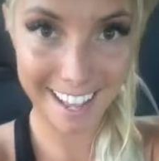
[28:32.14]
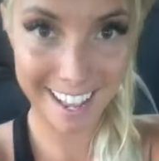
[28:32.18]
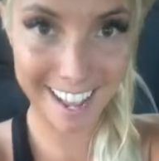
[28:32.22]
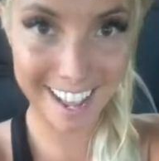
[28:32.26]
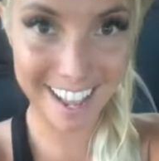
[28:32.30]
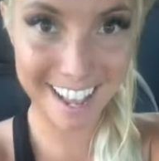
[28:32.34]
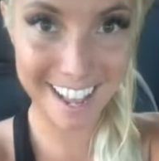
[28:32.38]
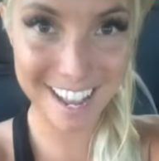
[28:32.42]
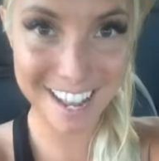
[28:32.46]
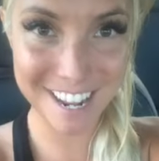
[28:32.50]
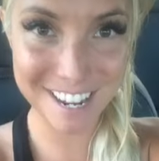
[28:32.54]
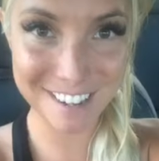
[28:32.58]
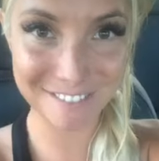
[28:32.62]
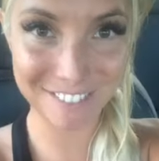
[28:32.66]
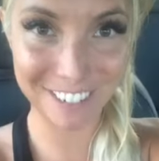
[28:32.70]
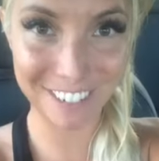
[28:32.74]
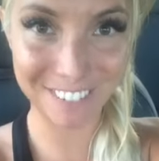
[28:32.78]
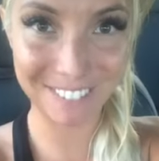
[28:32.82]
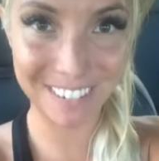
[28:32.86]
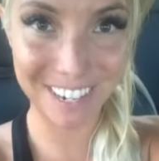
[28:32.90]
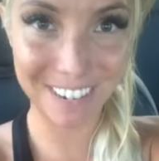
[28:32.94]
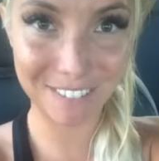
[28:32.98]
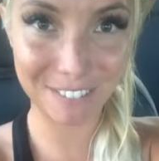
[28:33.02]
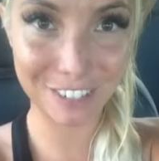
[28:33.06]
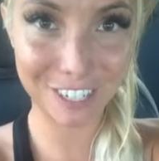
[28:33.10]
And
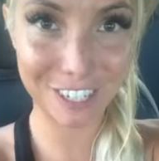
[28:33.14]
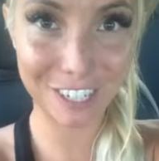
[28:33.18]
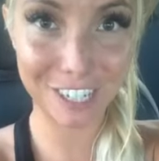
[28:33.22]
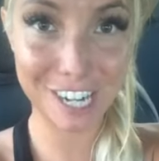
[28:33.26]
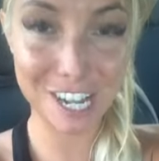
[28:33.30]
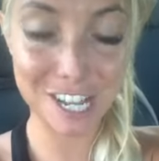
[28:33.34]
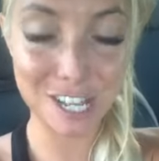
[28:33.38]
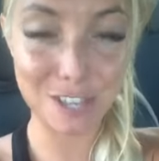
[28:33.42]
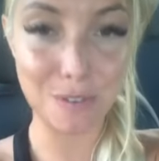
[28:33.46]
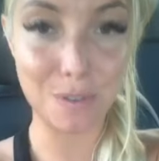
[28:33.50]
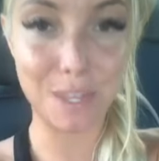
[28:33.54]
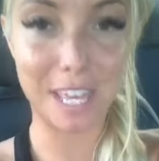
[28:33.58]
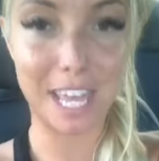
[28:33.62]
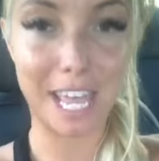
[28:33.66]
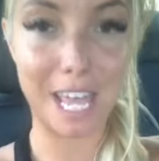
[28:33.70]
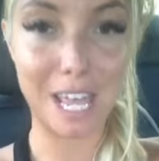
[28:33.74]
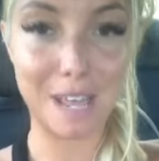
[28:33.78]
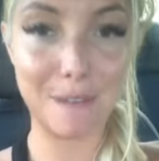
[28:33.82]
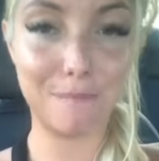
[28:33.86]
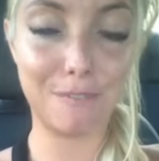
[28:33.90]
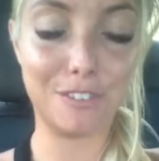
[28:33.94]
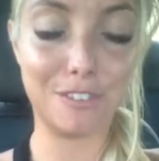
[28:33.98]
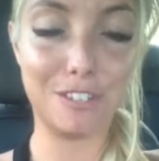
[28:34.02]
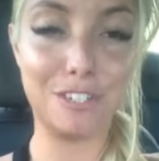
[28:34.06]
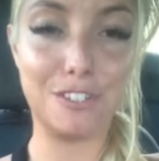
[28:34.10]
remember, you
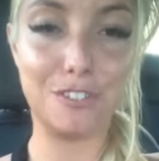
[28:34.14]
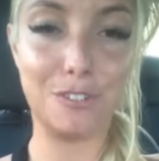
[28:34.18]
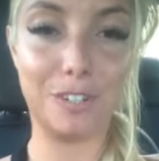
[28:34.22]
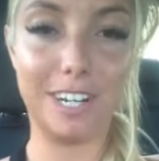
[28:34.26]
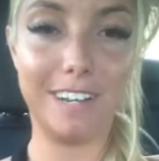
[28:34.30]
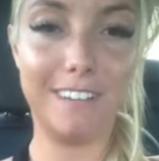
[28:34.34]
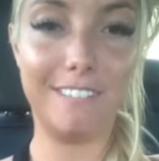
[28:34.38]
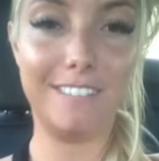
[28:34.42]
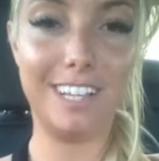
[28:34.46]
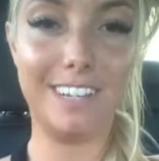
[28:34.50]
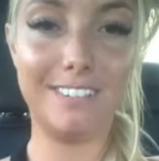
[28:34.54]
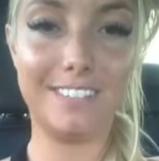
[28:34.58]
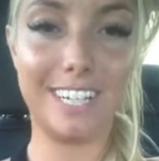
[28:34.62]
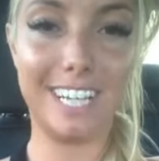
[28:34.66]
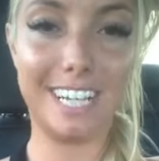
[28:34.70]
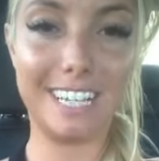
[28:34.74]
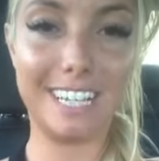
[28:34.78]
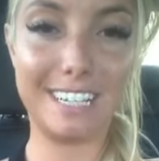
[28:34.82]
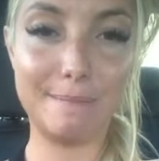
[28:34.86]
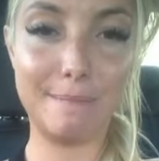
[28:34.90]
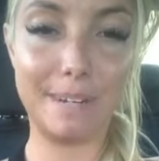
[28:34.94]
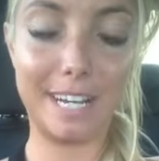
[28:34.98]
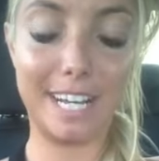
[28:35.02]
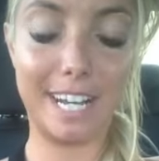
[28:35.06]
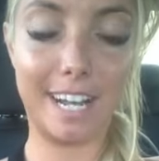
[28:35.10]
came for the joy of
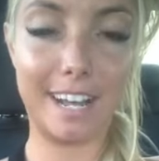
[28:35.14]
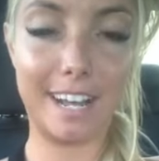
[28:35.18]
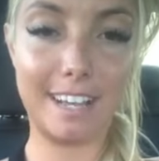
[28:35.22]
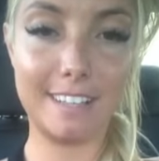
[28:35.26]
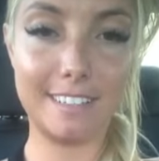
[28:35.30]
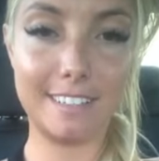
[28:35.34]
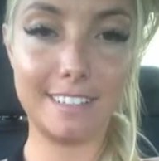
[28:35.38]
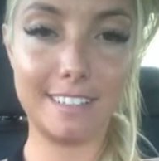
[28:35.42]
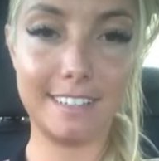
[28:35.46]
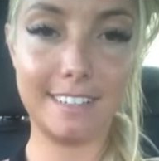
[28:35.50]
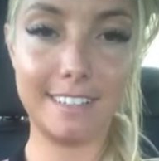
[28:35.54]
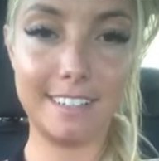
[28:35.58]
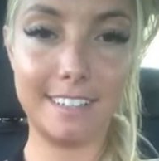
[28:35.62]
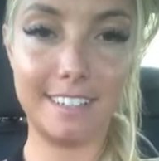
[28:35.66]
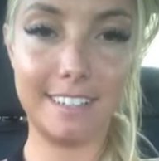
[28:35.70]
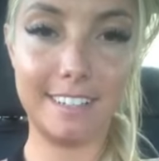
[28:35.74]
living. Bye, guys.